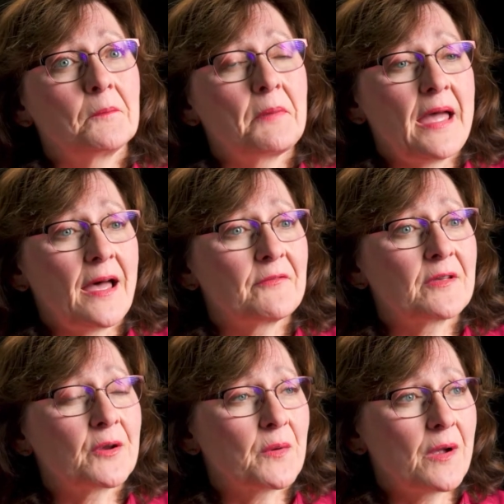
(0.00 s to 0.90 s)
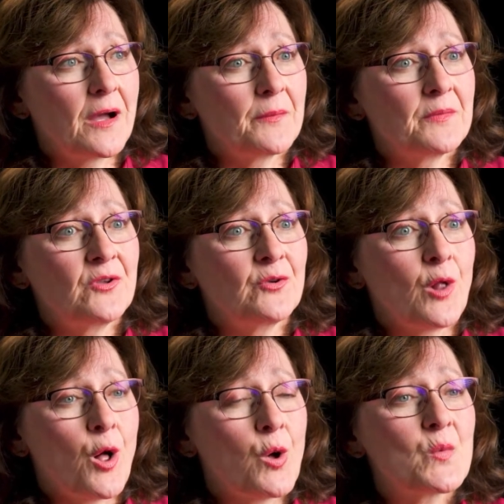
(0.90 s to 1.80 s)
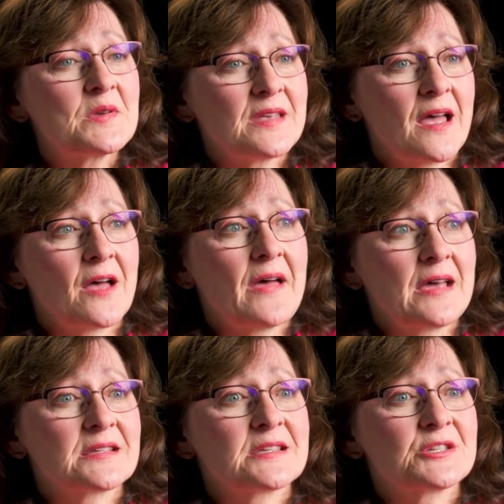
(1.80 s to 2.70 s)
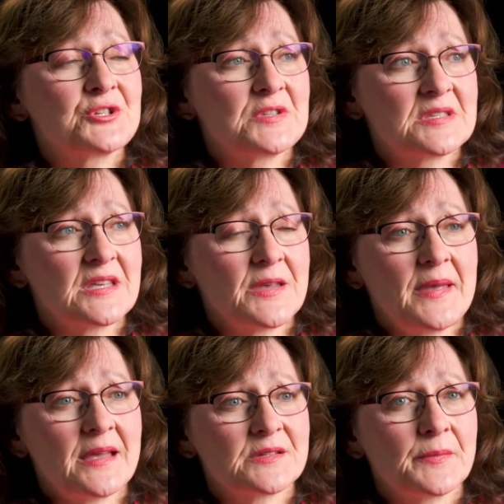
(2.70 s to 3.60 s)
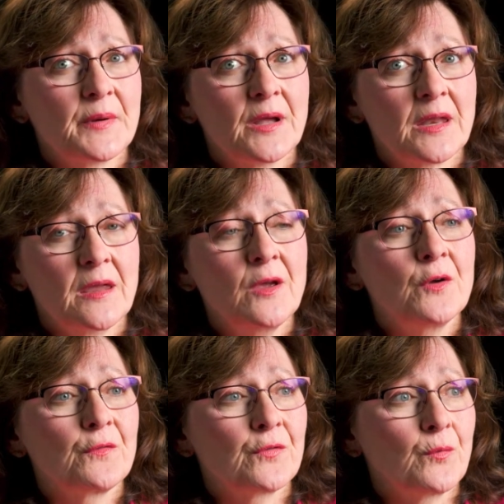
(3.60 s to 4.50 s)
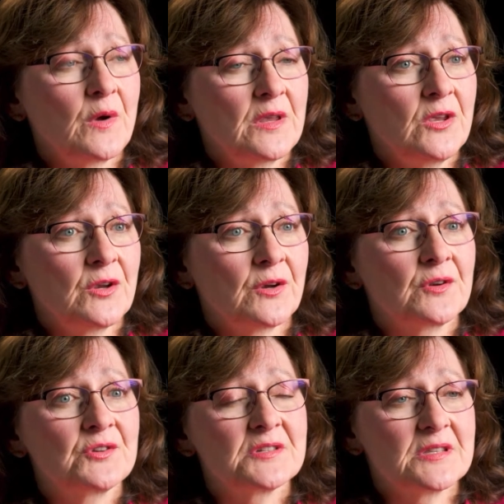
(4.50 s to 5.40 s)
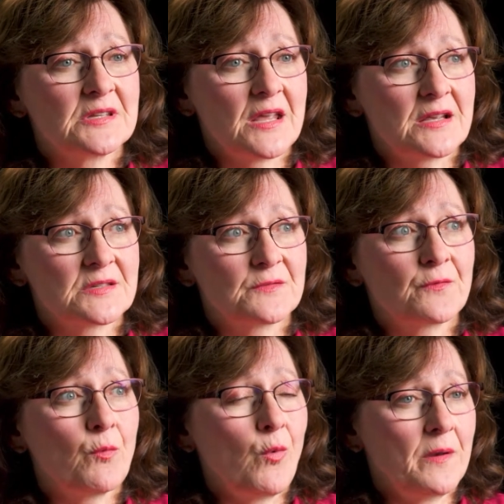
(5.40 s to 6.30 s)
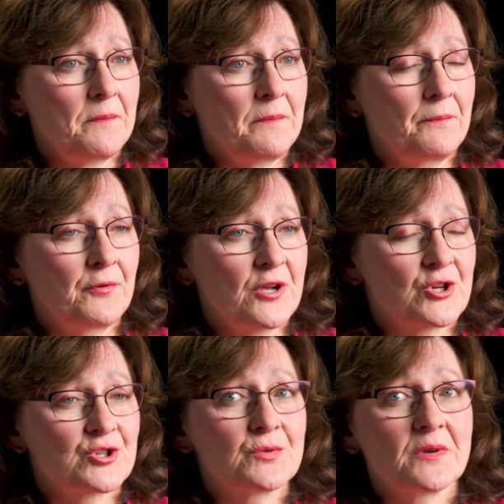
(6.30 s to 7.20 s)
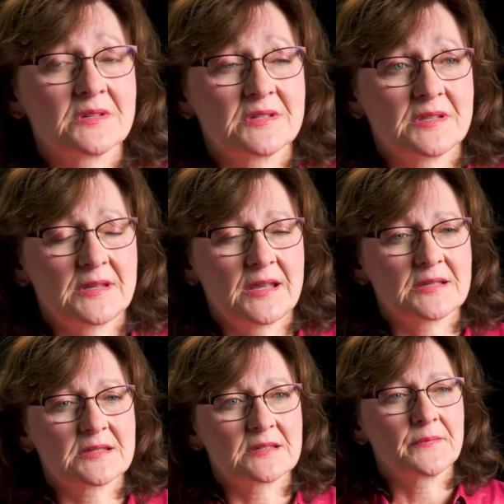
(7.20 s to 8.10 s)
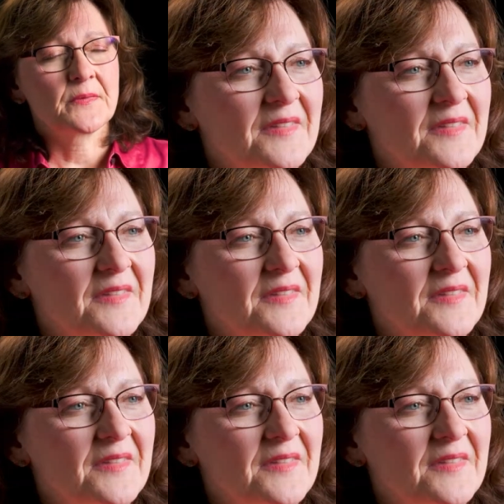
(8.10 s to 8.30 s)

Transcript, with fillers: By having a recombinant, you'll always have access to the same antibody from one year to the next, from one production run to the next.